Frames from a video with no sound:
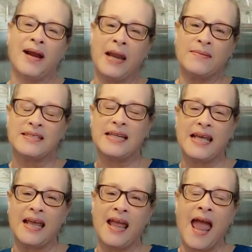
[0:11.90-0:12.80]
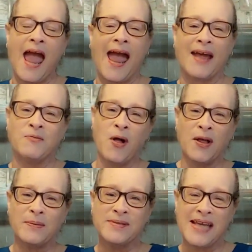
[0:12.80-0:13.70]
name is Lee, and
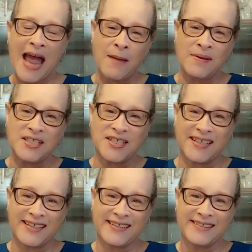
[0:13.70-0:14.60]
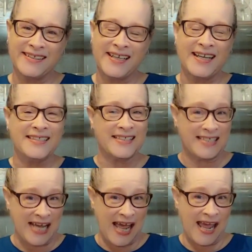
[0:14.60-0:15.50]
welcome to Happy Chick.
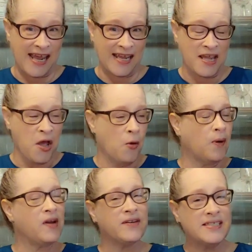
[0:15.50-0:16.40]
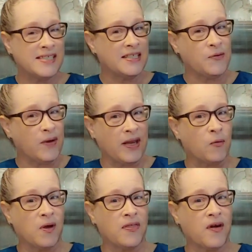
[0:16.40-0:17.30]
Today, we are continuing
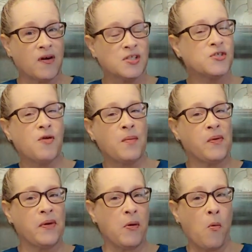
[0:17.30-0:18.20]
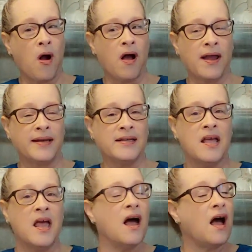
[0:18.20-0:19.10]
with our strawberry wine.
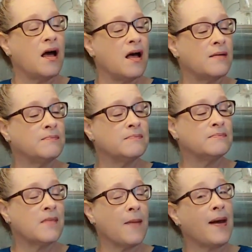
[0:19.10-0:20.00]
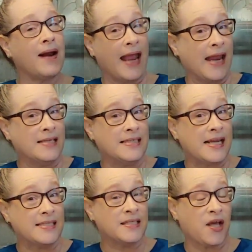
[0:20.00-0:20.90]
About 8
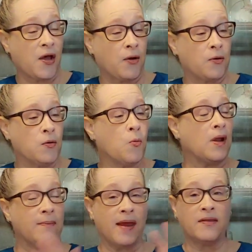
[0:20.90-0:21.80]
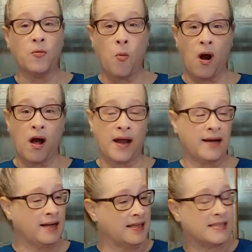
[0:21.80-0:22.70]
days ago, we made the
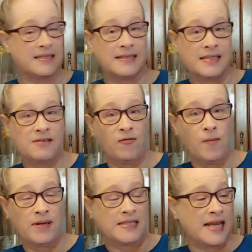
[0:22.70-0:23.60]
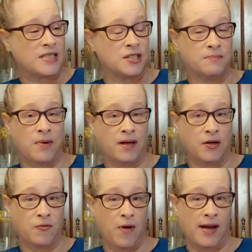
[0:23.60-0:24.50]
wine. It's in this fermentation
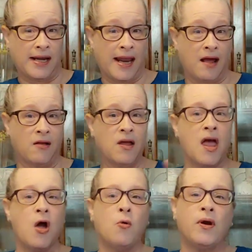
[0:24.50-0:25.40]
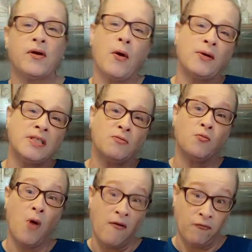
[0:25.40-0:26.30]
bucket right now. We are going to
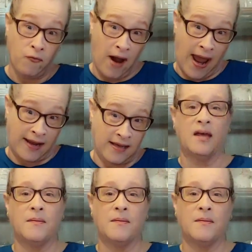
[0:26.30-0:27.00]
rough rack.